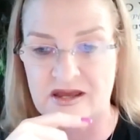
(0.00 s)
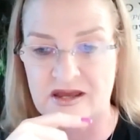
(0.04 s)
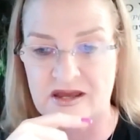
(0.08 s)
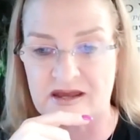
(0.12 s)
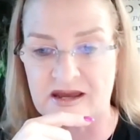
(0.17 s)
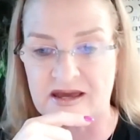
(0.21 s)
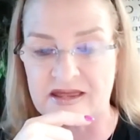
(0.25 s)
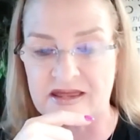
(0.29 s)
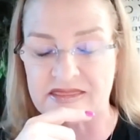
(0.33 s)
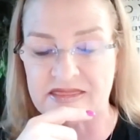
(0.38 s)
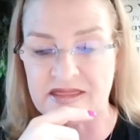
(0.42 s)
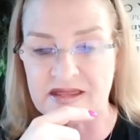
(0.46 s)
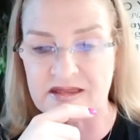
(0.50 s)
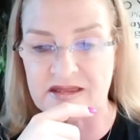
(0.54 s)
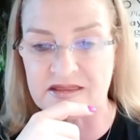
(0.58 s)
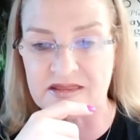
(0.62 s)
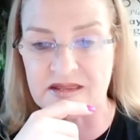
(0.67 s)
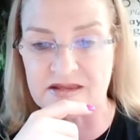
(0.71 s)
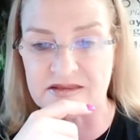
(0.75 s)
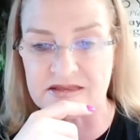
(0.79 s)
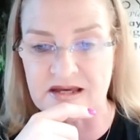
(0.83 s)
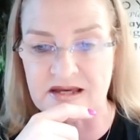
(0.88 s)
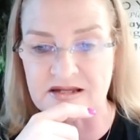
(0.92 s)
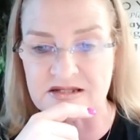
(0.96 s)
And I think
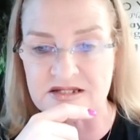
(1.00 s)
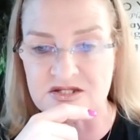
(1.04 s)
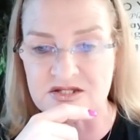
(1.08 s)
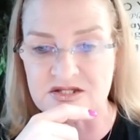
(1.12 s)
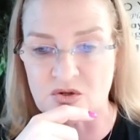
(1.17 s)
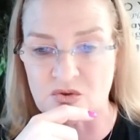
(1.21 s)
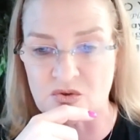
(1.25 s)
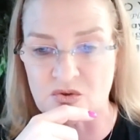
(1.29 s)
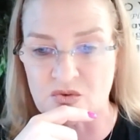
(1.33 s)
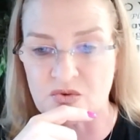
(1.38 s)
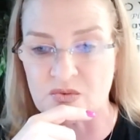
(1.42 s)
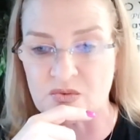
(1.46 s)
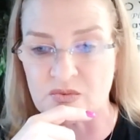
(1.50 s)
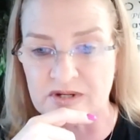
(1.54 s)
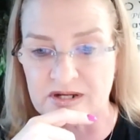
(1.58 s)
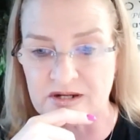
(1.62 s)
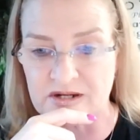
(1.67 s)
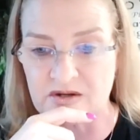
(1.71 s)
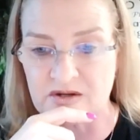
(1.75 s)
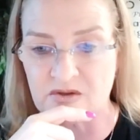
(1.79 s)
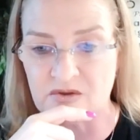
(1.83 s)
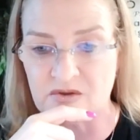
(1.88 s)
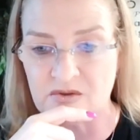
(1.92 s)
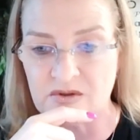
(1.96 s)
that that's so
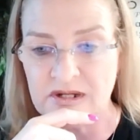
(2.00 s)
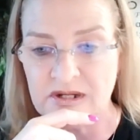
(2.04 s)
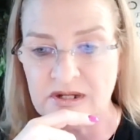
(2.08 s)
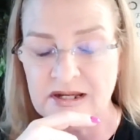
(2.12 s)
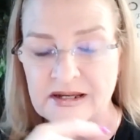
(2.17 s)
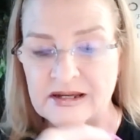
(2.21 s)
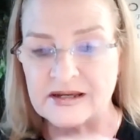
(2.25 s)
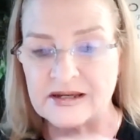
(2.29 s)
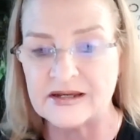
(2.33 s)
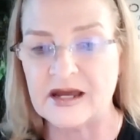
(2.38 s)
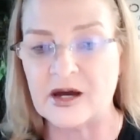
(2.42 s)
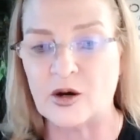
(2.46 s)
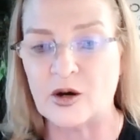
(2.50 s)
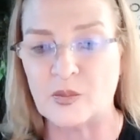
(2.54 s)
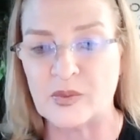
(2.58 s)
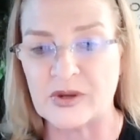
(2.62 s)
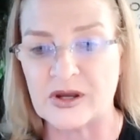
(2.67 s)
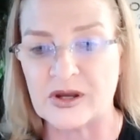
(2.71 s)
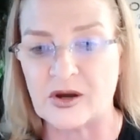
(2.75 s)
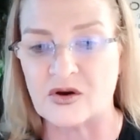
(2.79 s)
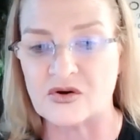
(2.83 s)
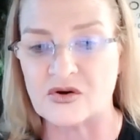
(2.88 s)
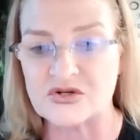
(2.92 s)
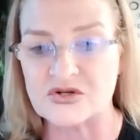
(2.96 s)
critical in
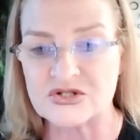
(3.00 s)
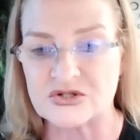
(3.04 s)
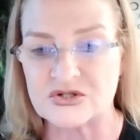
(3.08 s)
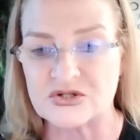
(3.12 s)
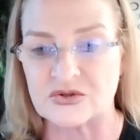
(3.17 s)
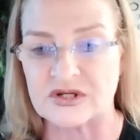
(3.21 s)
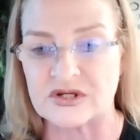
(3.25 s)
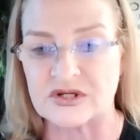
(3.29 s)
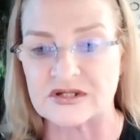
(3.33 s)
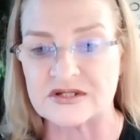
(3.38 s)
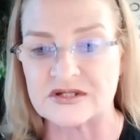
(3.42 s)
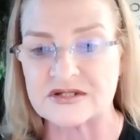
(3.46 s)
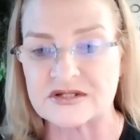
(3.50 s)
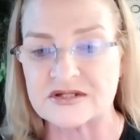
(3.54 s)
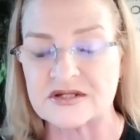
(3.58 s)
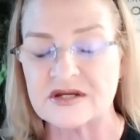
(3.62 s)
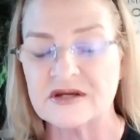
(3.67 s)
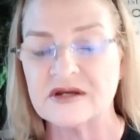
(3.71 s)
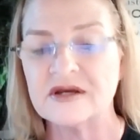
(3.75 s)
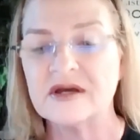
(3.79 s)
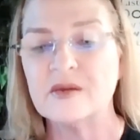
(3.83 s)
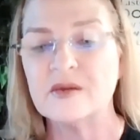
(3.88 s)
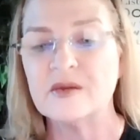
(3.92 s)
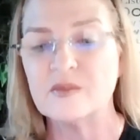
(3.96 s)
helping our students
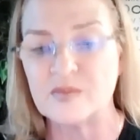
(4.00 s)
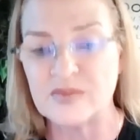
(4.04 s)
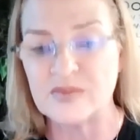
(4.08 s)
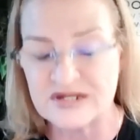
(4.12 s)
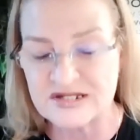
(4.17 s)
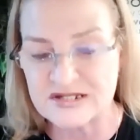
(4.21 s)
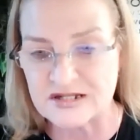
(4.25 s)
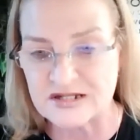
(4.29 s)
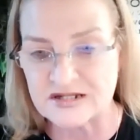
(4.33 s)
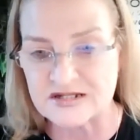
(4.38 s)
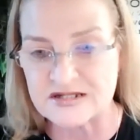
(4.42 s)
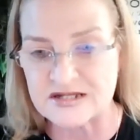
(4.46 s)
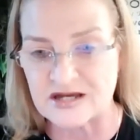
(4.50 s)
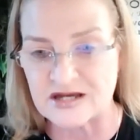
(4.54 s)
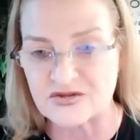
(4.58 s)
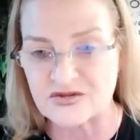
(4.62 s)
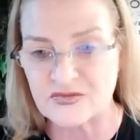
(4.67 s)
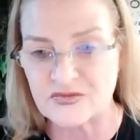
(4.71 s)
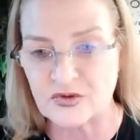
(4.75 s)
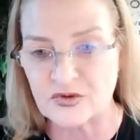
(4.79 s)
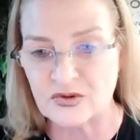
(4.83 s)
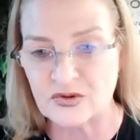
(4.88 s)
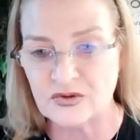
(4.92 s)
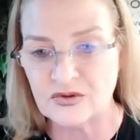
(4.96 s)
be
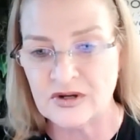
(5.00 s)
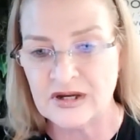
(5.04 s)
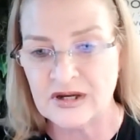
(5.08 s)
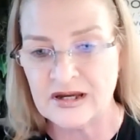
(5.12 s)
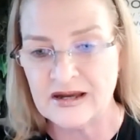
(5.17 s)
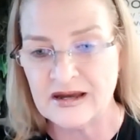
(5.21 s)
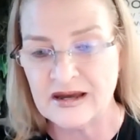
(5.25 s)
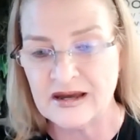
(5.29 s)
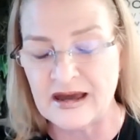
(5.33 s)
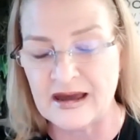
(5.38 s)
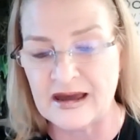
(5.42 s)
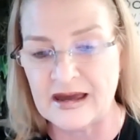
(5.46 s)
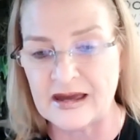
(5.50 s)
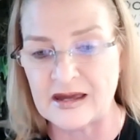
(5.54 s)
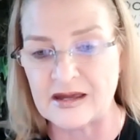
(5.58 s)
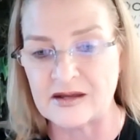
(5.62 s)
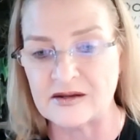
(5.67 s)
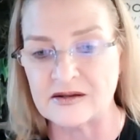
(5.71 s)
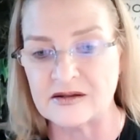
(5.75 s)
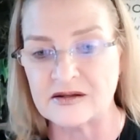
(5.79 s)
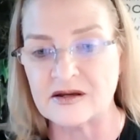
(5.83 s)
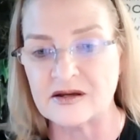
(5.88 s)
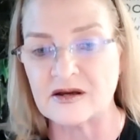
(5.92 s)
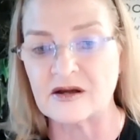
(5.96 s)
successful
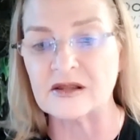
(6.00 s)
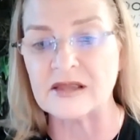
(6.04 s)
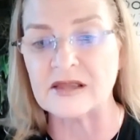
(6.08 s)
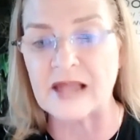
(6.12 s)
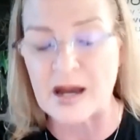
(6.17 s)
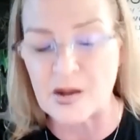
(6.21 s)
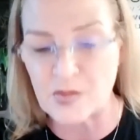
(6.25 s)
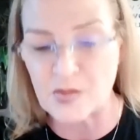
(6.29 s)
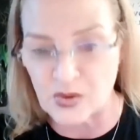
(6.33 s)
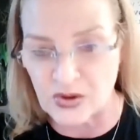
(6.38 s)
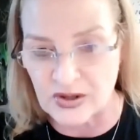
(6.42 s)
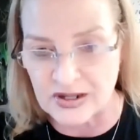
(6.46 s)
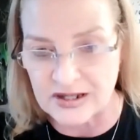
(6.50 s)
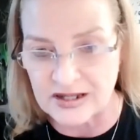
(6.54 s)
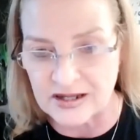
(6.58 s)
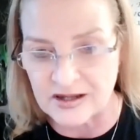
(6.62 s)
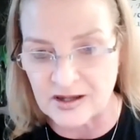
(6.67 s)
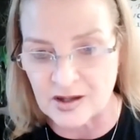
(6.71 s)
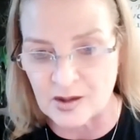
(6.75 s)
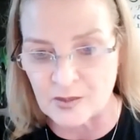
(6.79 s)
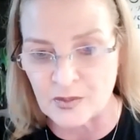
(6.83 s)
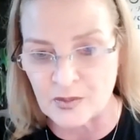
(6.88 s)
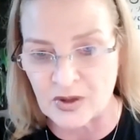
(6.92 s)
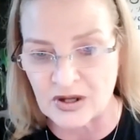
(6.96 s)
and
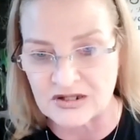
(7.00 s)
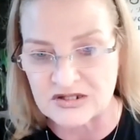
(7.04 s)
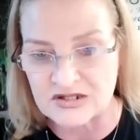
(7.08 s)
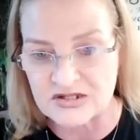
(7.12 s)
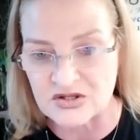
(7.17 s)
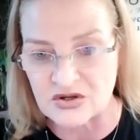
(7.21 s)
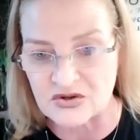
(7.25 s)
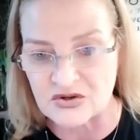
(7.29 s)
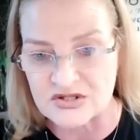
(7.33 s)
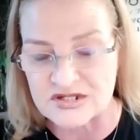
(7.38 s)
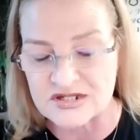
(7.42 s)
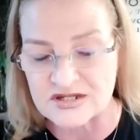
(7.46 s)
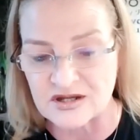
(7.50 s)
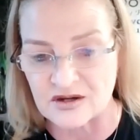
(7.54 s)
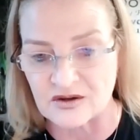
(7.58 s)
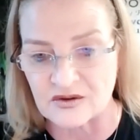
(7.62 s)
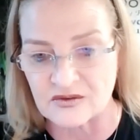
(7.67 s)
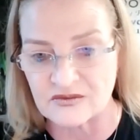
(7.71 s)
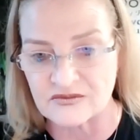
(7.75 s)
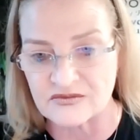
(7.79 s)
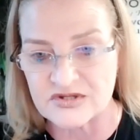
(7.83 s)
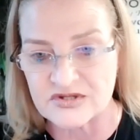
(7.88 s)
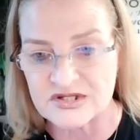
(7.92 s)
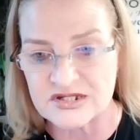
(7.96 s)
collaborating amongst
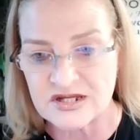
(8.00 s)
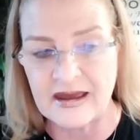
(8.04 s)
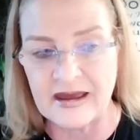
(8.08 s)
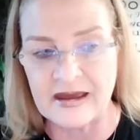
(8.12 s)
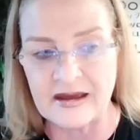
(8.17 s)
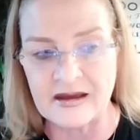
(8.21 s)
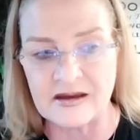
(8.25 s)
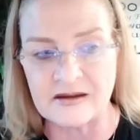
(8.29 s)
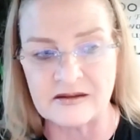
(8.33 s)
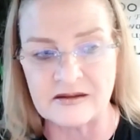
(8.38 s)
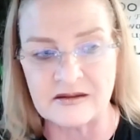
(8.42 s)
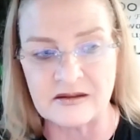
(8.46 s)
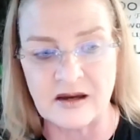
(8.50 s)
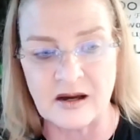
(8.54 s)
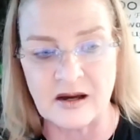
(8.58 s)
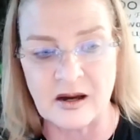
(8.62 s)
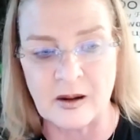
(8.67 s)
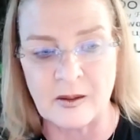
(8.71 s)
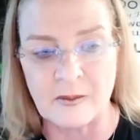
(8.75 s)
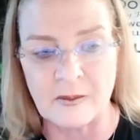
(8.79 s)
ourselves and